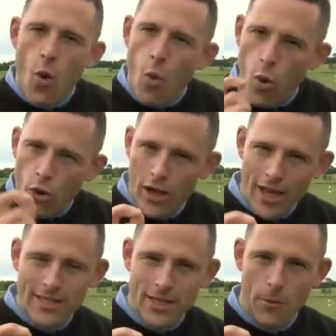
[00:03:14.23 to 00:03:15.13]
One
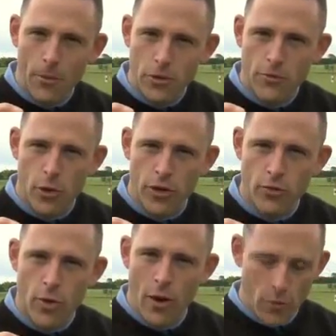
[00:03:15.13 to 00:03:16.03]
last little plus point
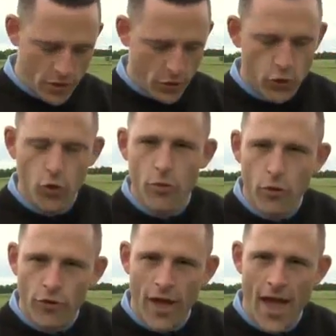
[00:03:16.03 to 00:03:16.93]
as well, when you do
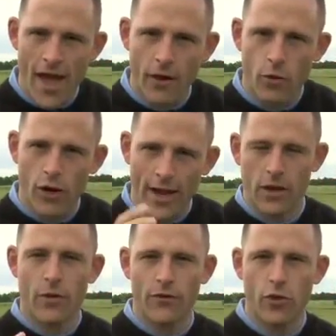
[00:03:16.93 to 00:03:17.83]
move the head, what
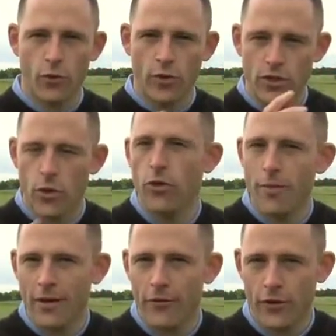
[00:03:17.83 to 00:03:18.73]
Callaway have done, which no other
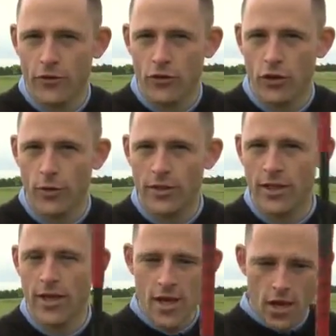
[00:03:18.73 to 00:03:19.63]
manufacturer do, is
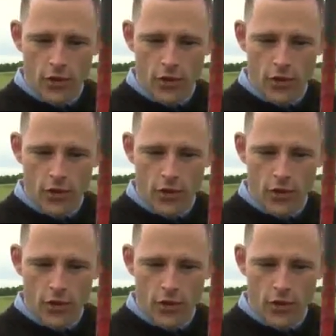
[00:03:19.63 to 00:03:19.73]
that